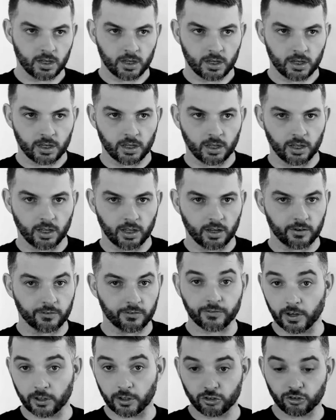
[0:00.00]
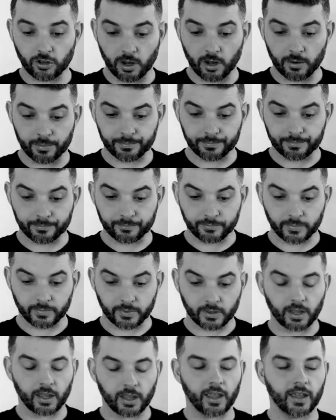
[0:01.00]
a French drop
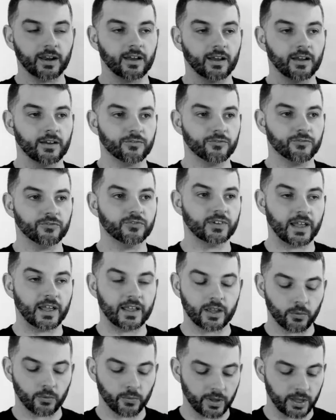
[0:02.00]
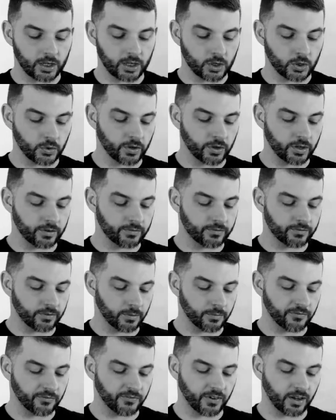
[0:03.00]
and a flyaway coin from
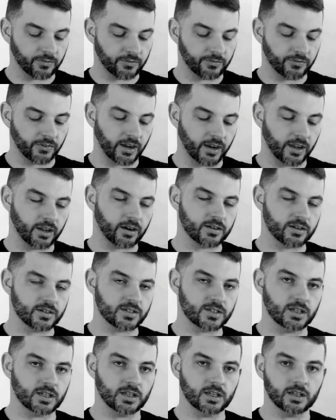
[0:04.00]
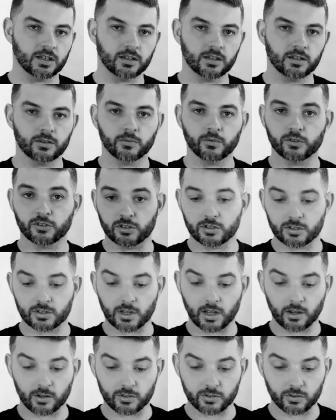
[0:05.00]
Frank Garcia, which is
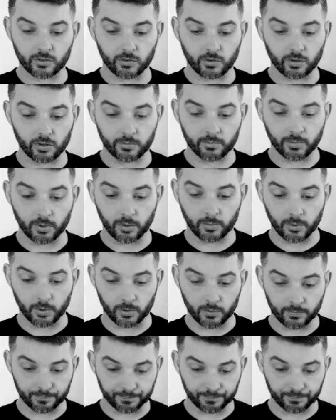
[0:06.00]
also on Bobo.